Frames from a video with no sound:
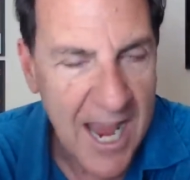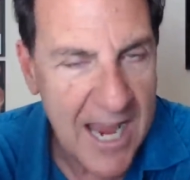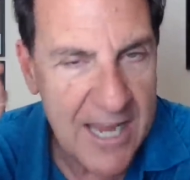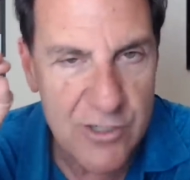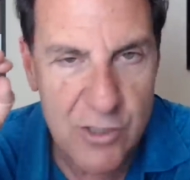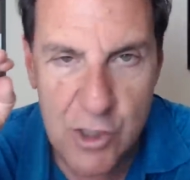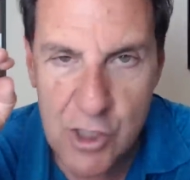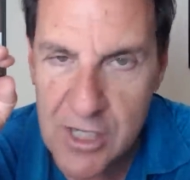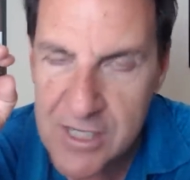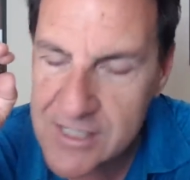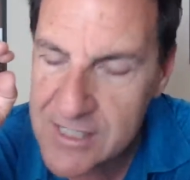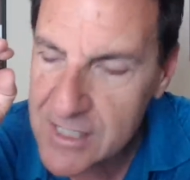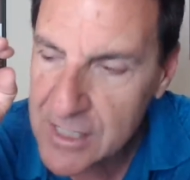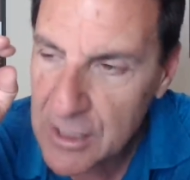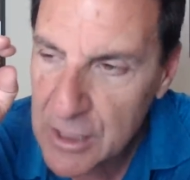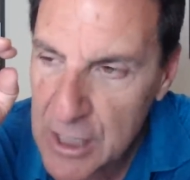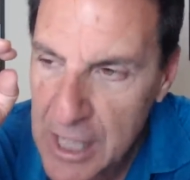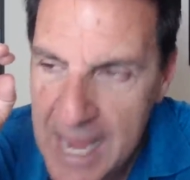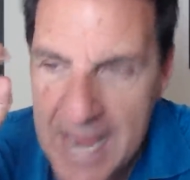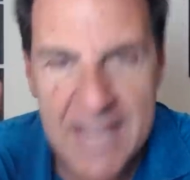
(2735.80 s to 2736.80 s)
and just
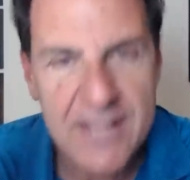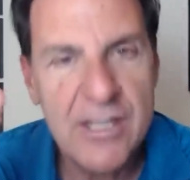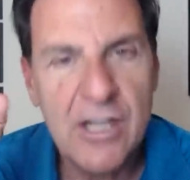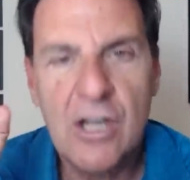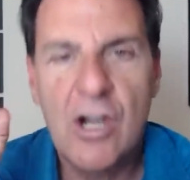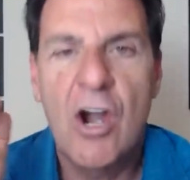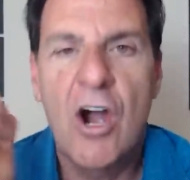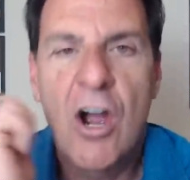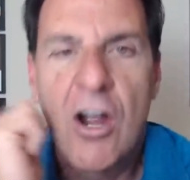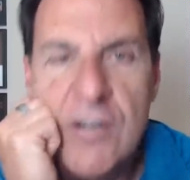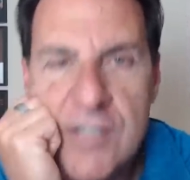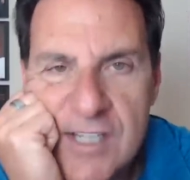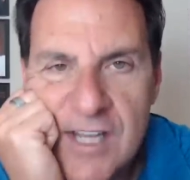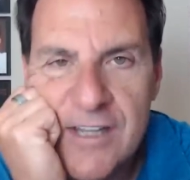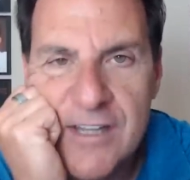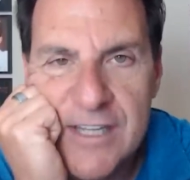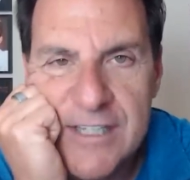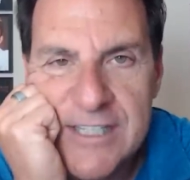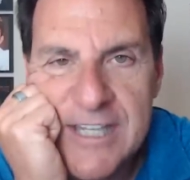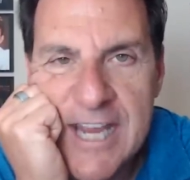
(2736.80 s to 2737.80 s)
lay the cards
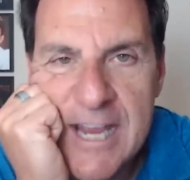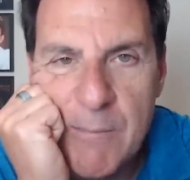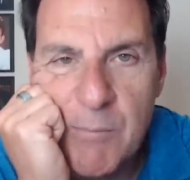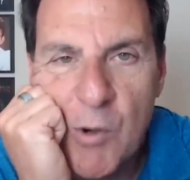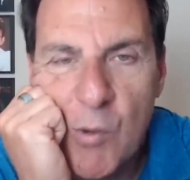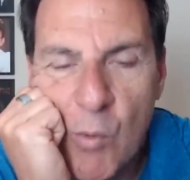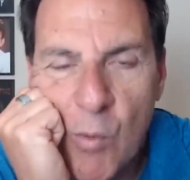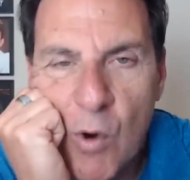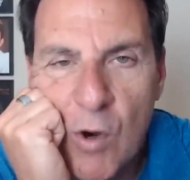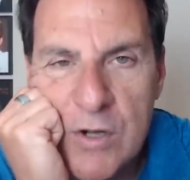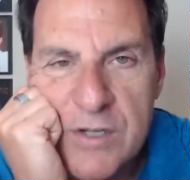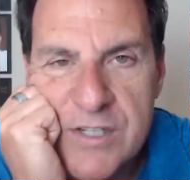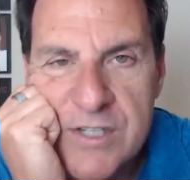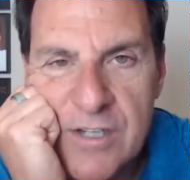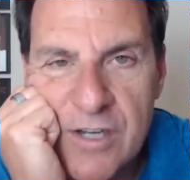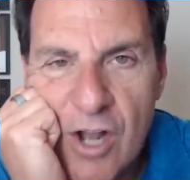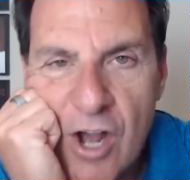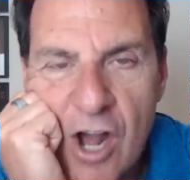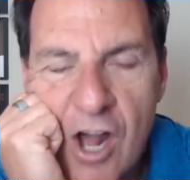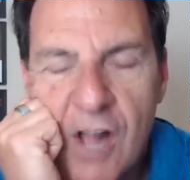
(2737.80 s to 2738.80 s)
on the table, warts
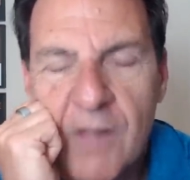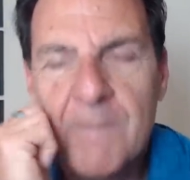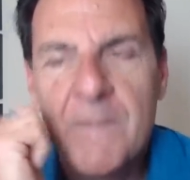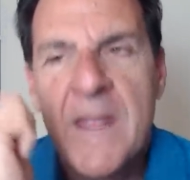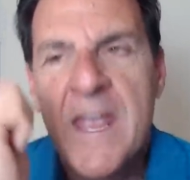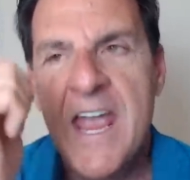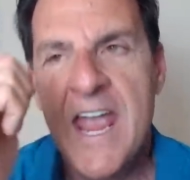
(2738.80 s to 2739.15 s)
and all.